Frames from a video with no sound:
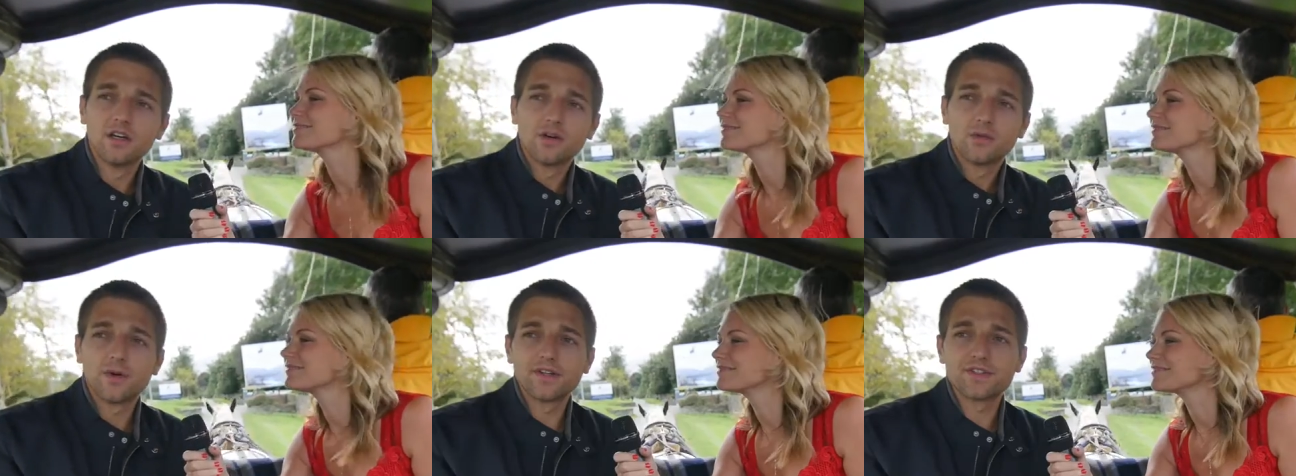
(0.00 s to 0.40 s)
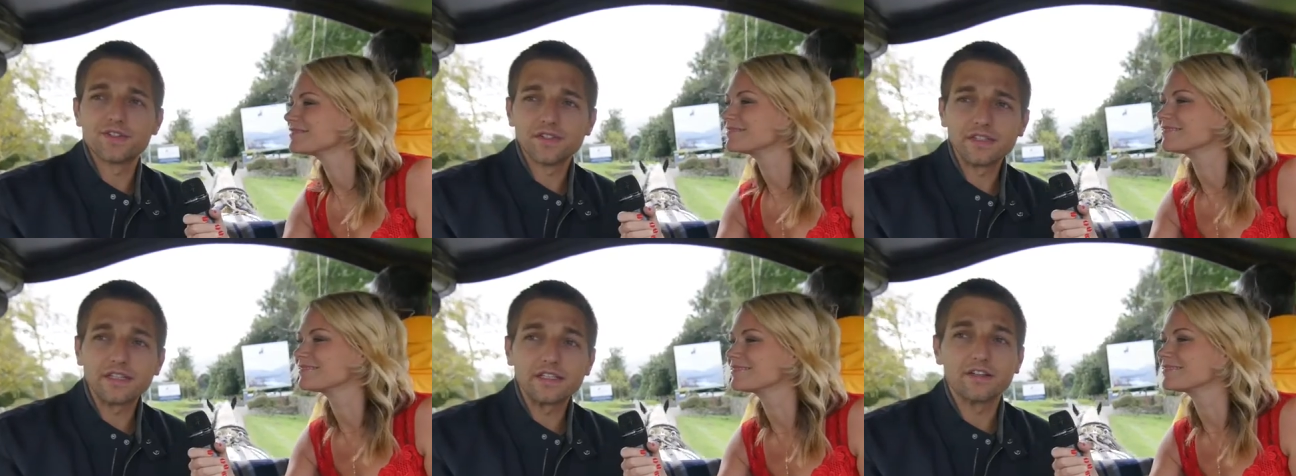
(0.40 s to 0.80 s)
Speaker 1: Whereas here
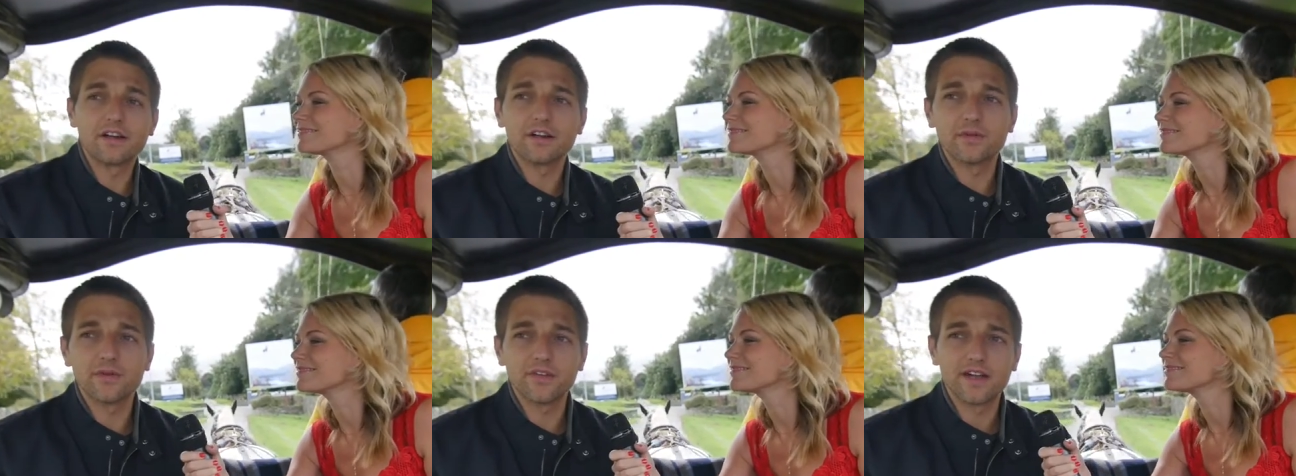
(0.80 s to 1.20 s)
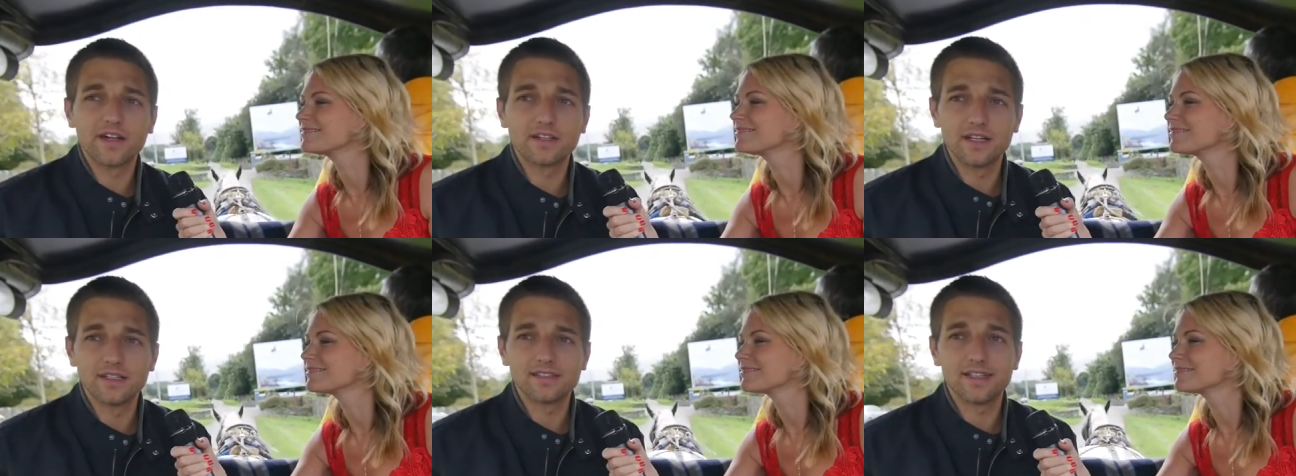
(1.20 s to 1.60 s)
in Killarney, we've got
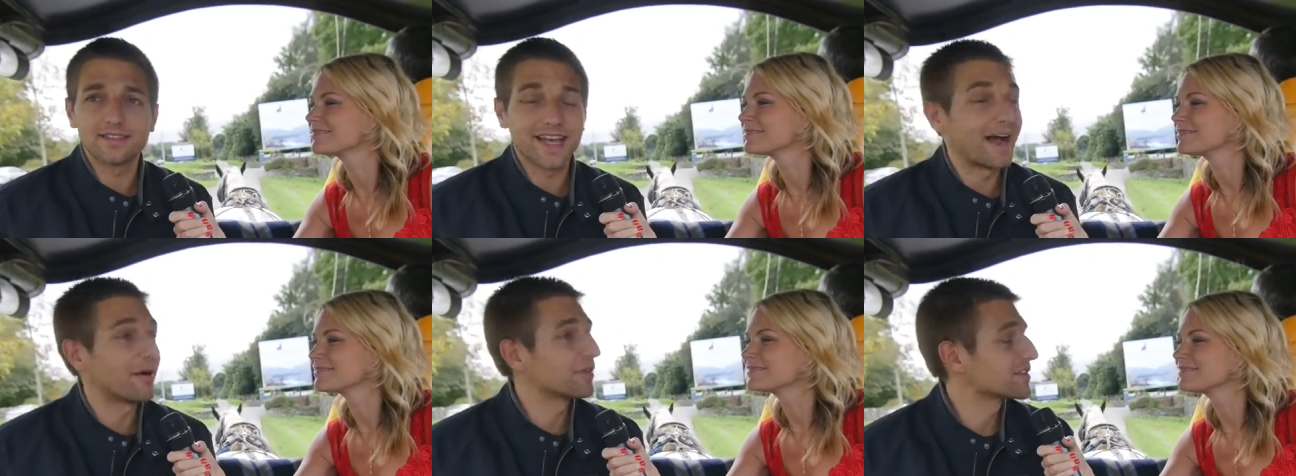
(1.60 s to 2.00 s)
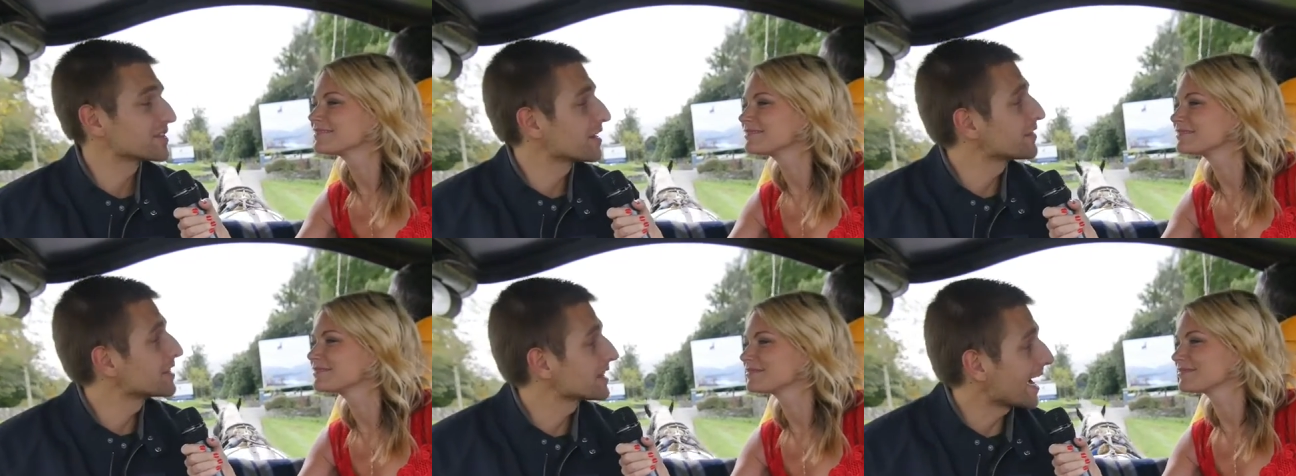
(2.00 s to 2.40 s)
a, a town of
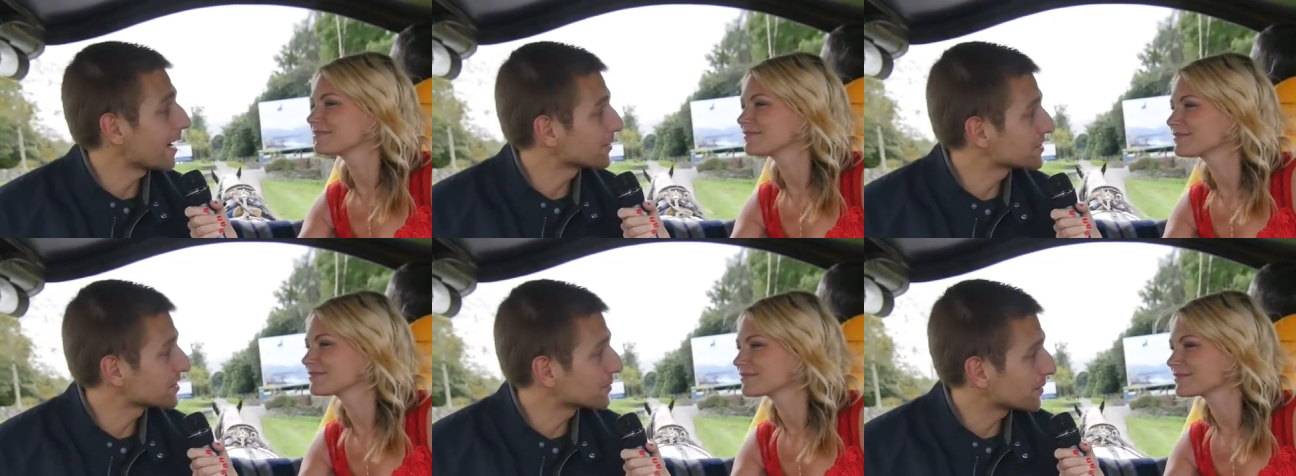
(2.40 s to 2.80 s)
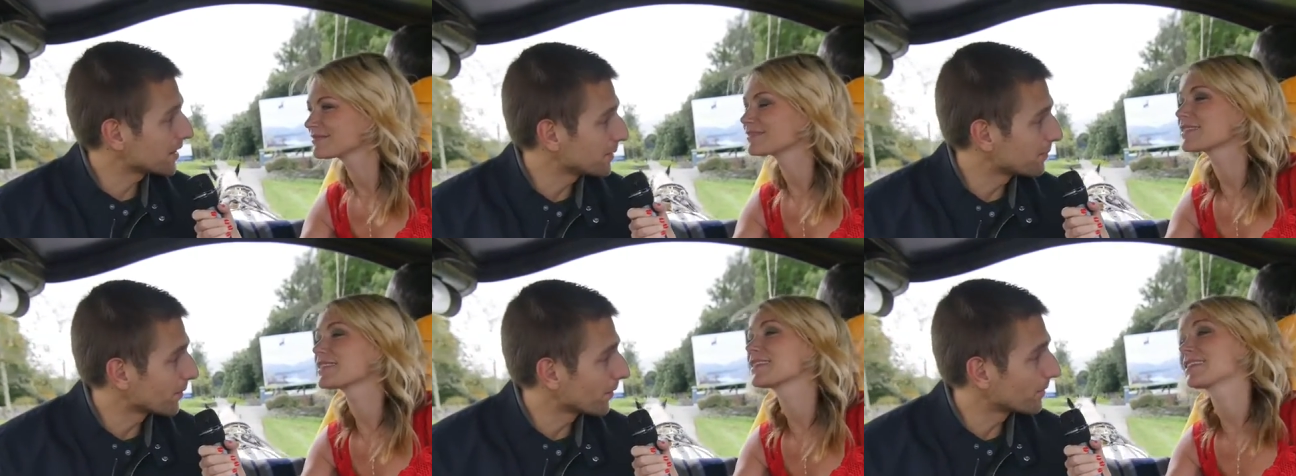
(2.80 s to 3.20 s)
seven thousand
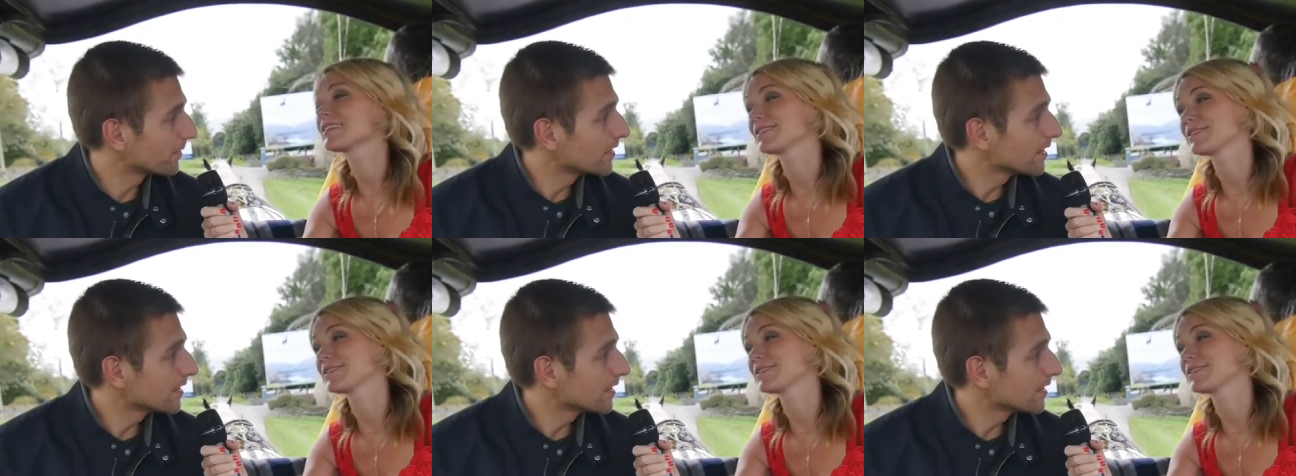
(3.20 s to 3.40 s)
people